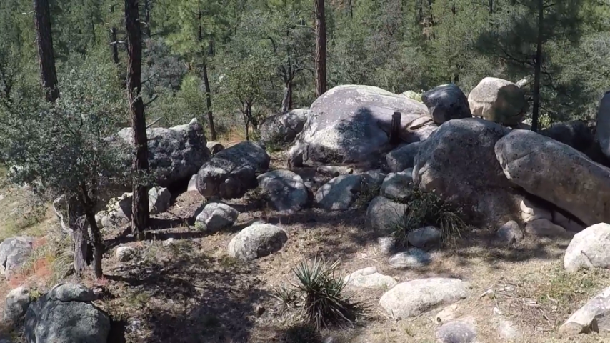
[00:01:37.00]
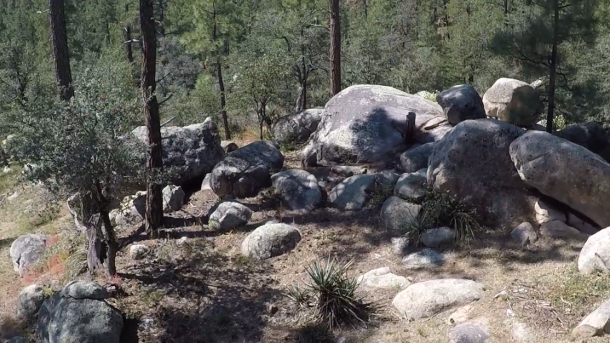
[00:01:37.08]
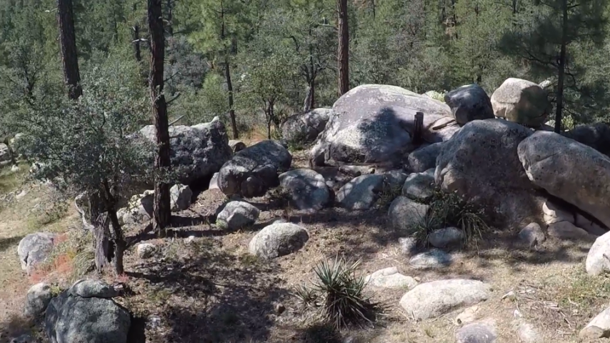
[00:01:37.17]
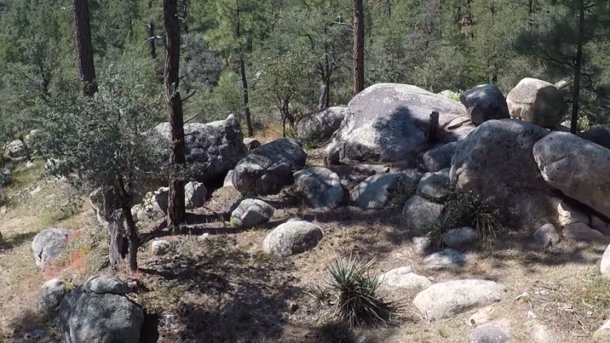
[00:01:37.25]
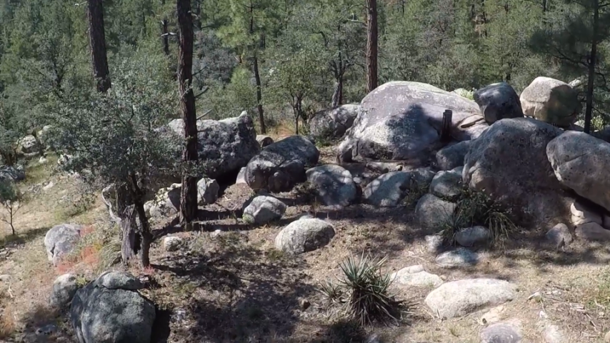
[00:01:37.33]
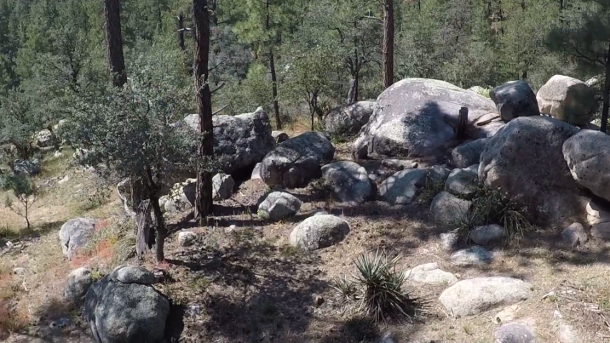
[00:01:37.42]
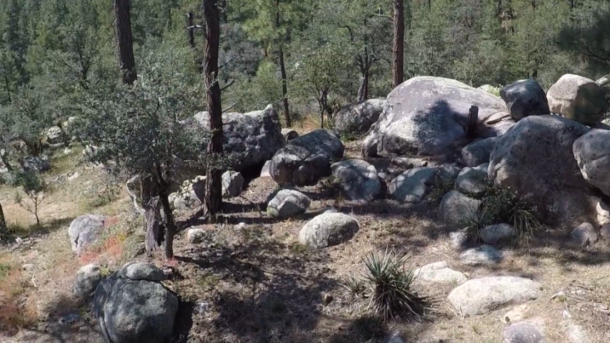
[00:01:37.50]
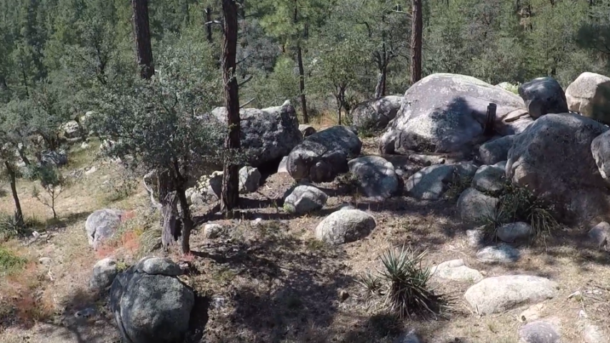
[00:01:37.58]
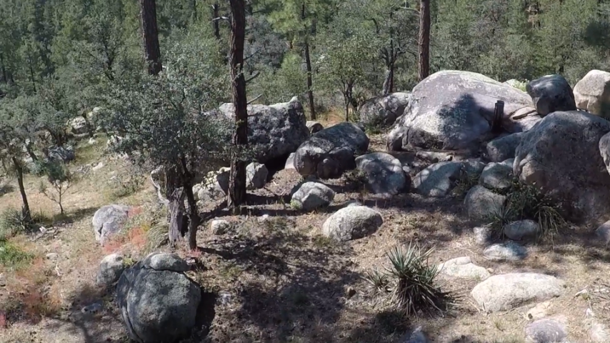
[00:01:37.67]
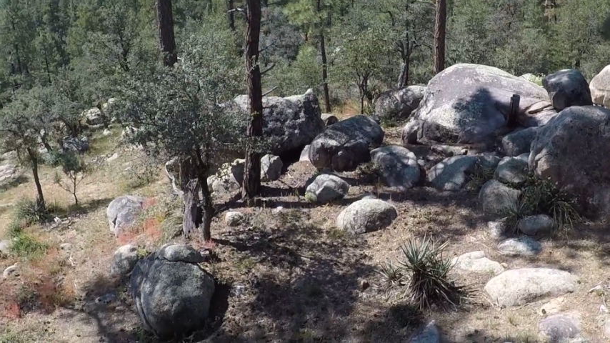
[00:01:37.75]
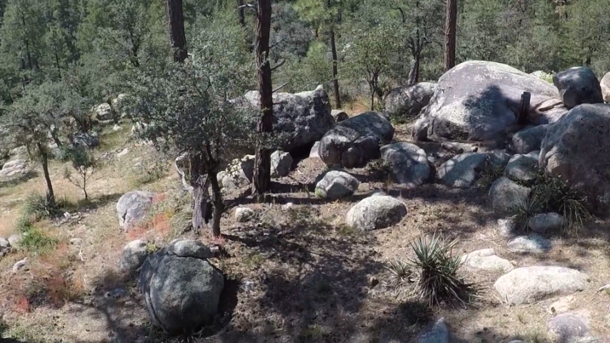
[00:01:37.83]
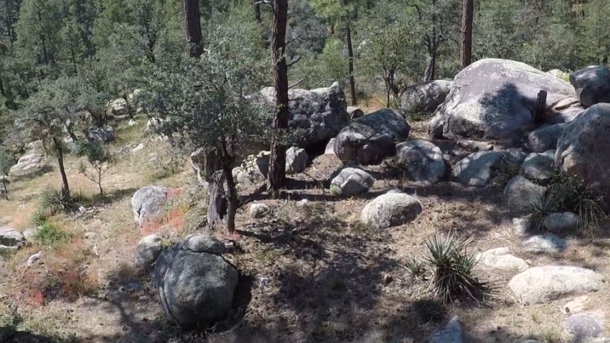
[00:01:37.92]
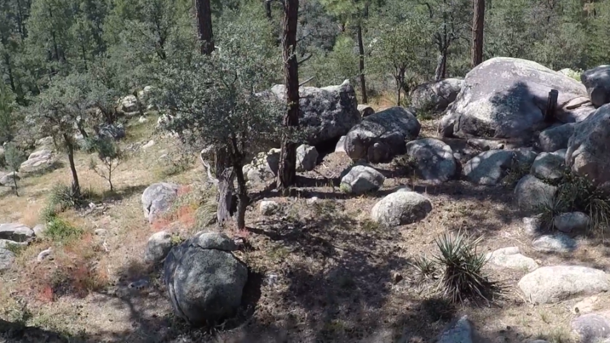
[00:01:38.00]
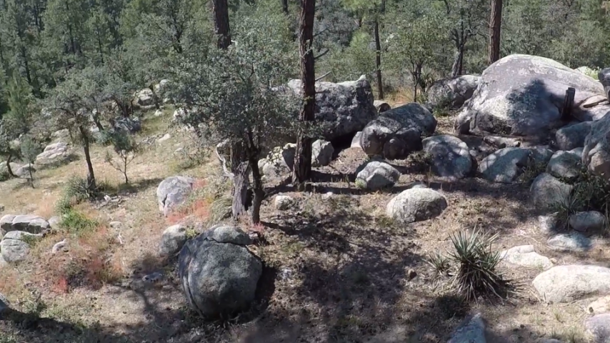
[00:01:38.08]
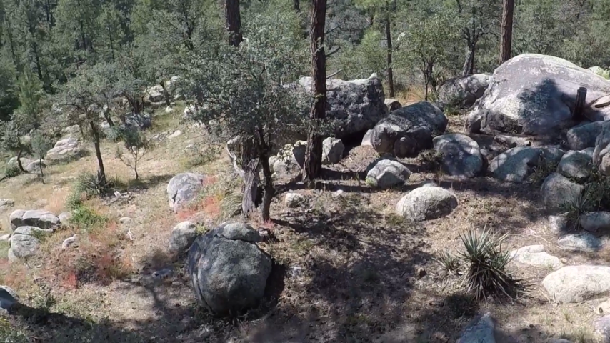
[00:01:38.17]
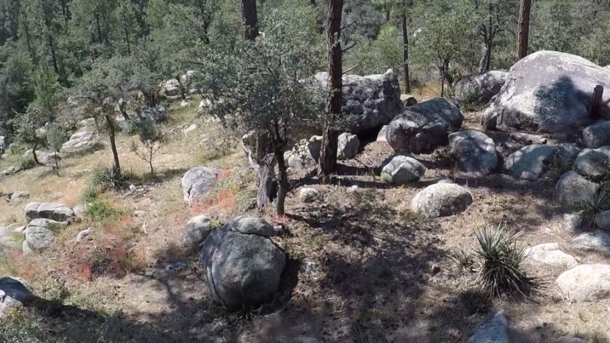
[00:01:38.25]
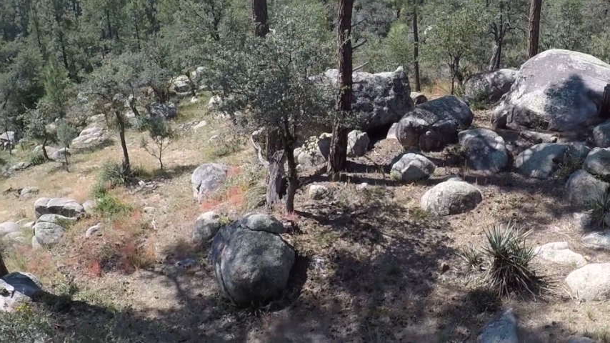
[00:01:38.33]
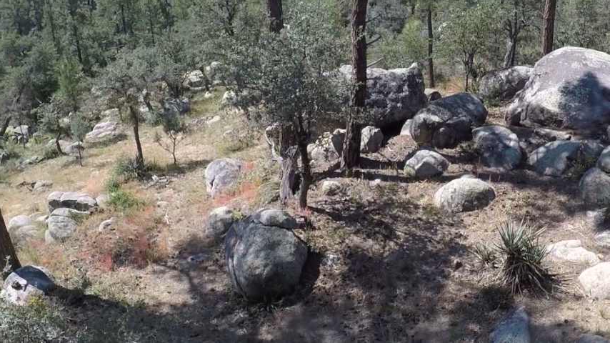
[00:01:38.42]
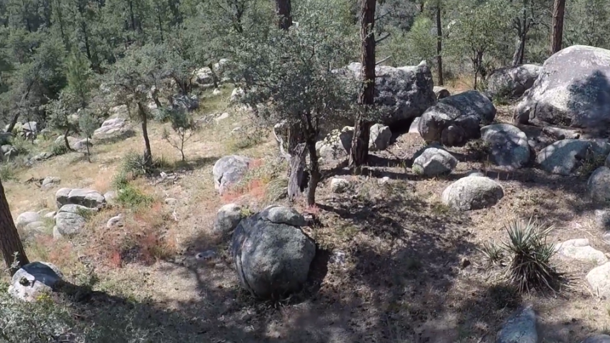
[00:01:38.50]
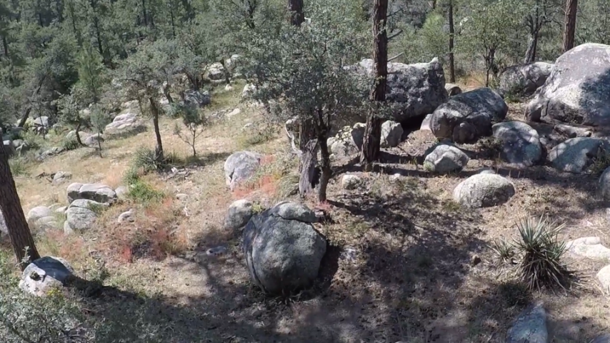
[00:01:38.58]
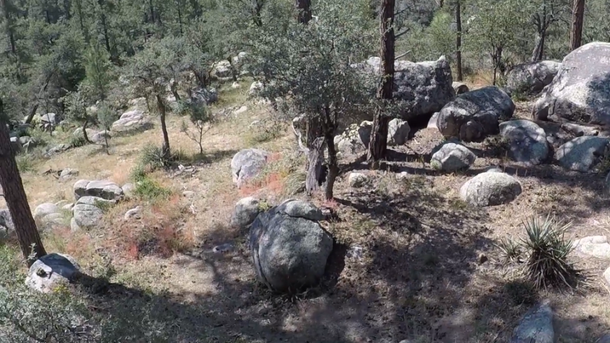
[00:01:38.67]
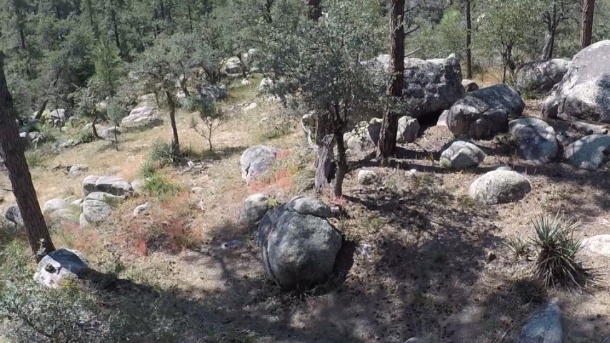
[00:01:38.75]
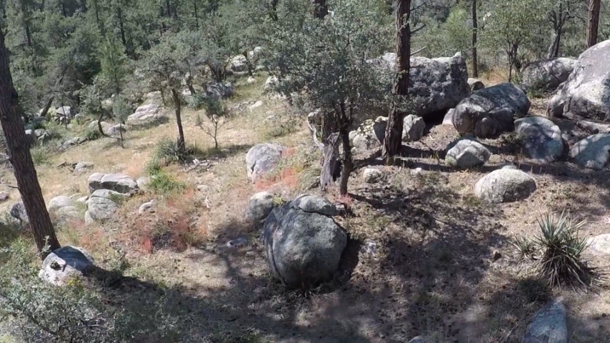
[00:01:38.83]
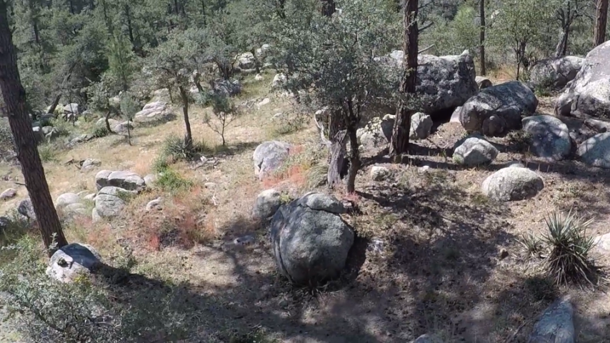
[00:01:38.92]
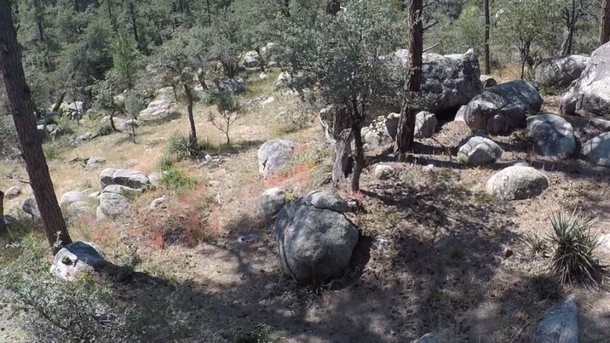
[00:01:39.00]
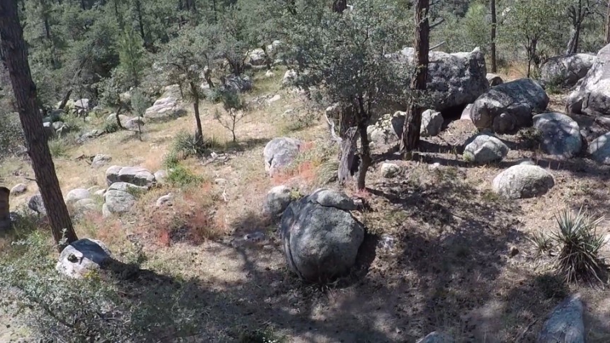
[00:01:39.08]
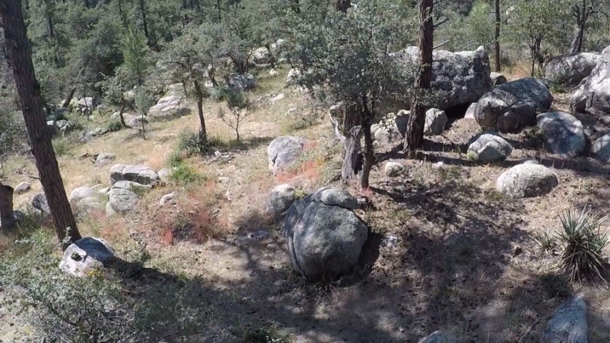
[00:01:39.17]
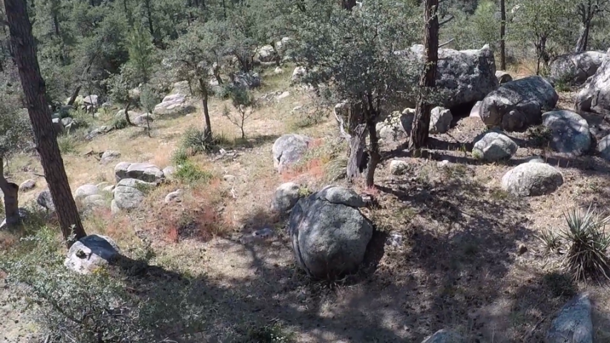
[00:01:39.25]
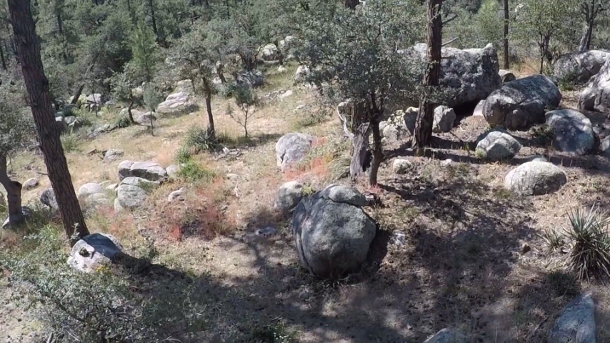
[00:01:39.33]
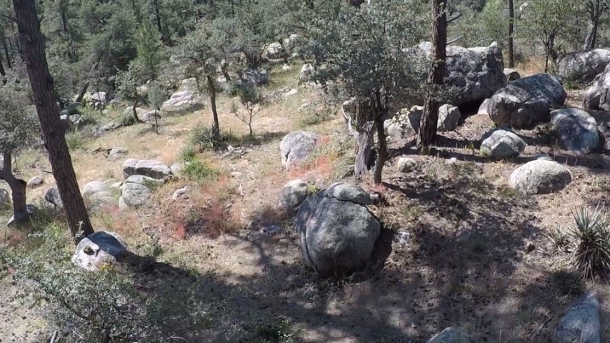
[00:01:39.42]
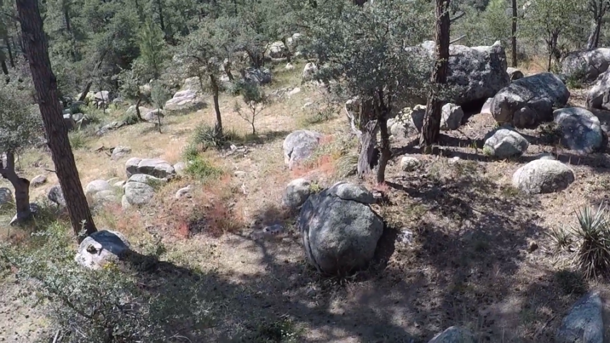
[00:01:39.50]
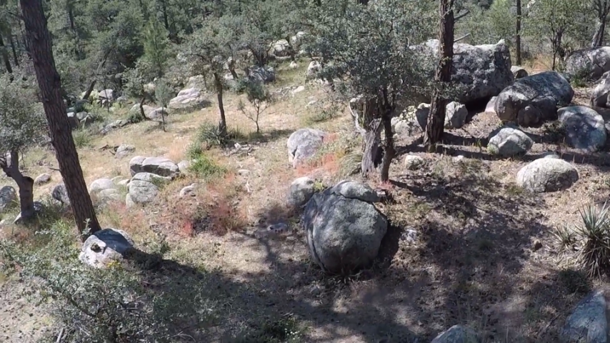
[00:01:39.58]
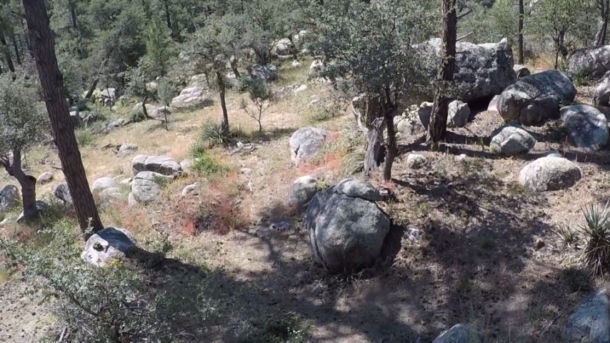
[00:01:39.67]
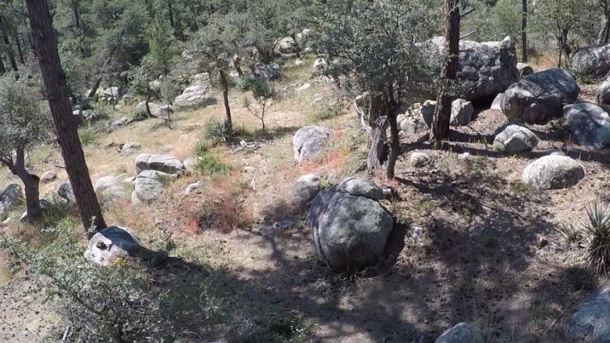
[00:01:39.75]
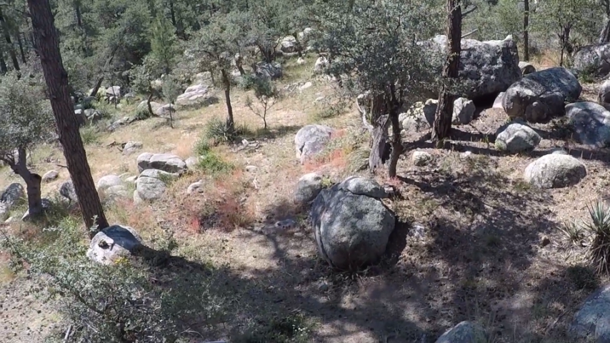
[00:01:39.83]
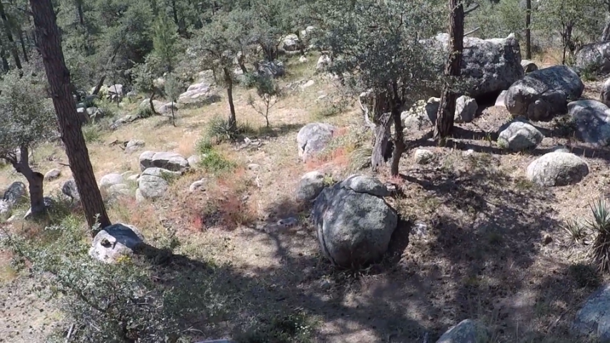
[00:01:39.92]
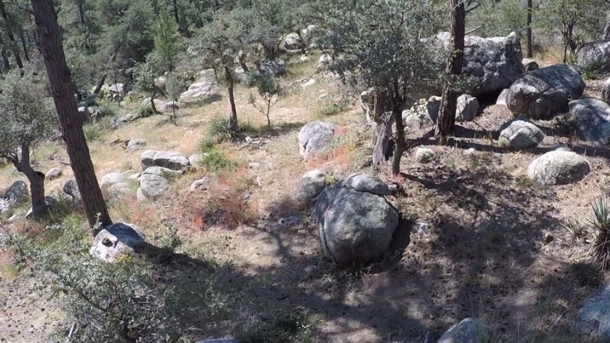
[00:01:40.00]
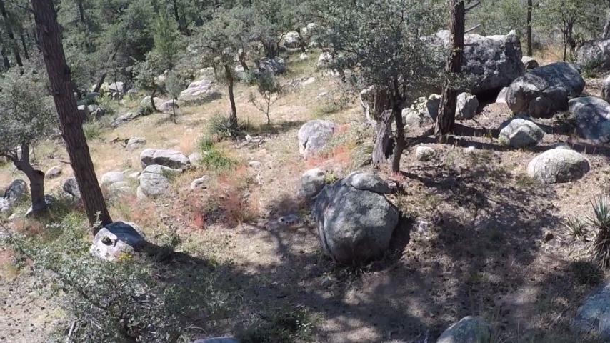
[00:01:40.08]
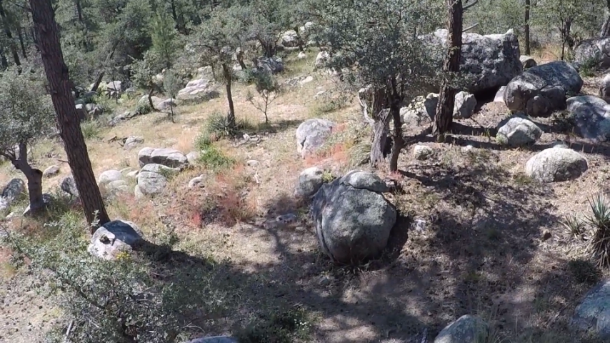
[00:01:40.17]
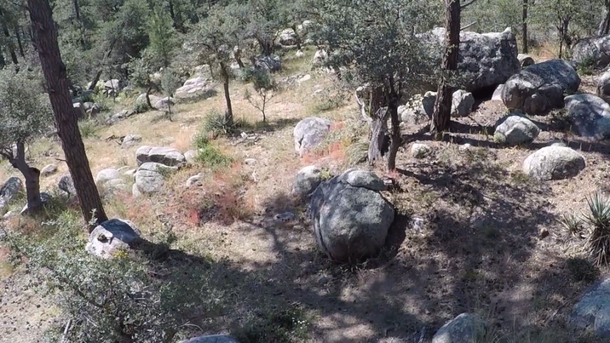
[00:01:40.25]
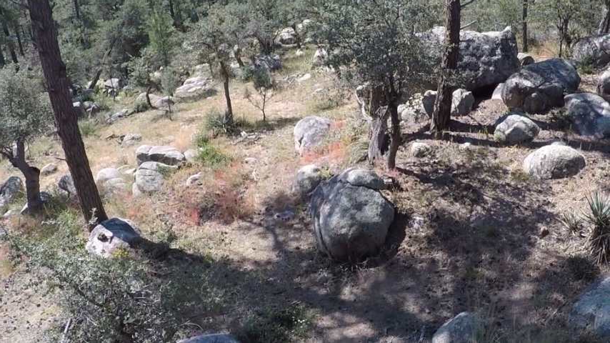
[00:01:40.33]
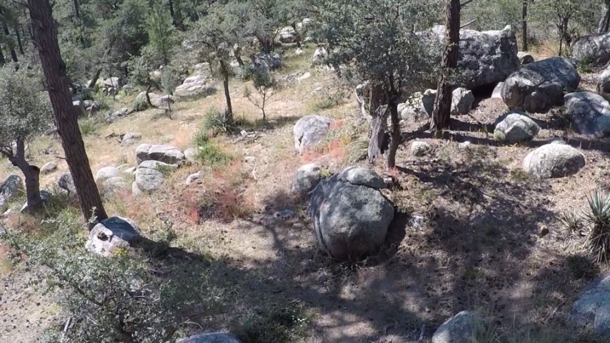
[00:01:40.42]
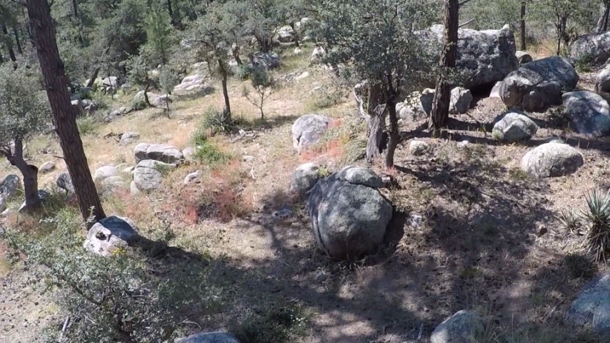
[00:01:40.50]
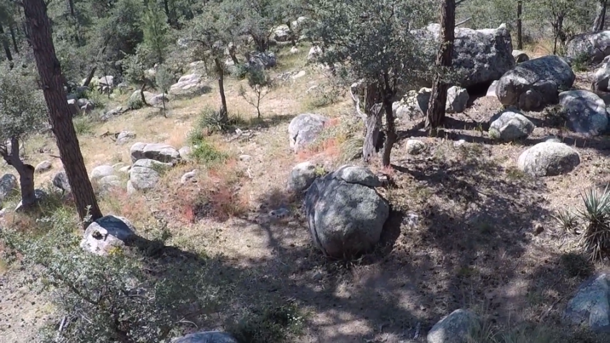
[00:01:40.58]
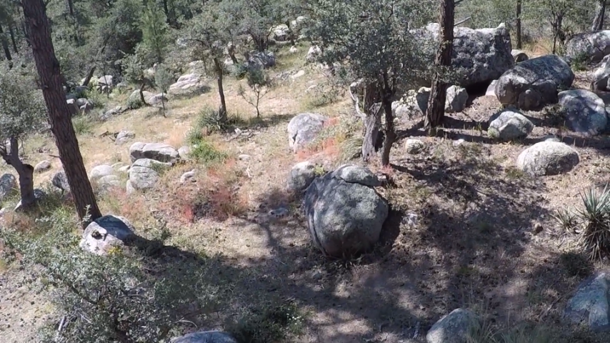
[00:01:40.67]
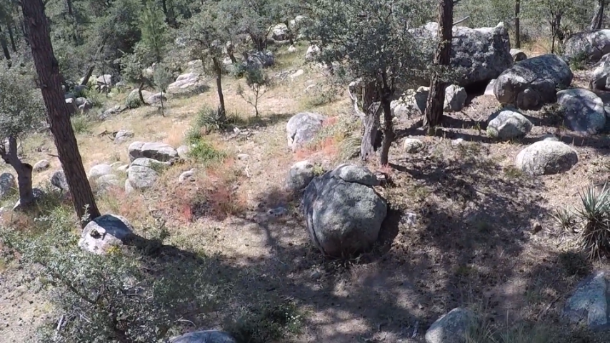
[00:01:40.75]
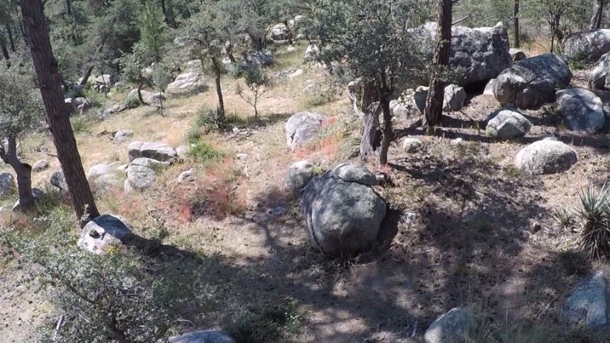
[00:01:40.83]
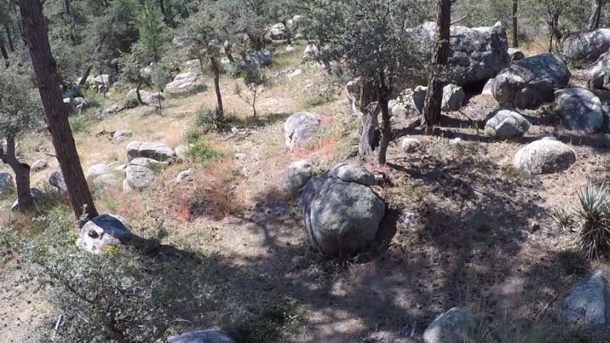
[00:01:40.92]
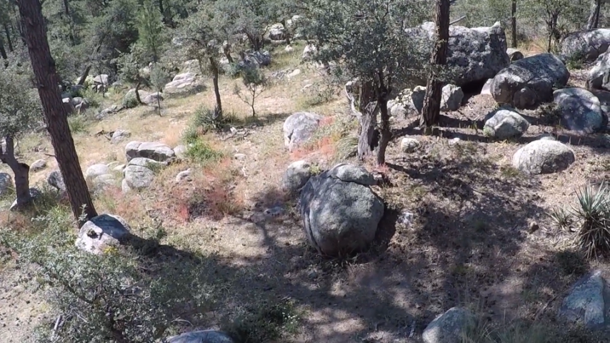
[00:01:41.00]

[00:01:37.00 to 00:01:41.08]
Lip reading: Nobody's mouth can be seen.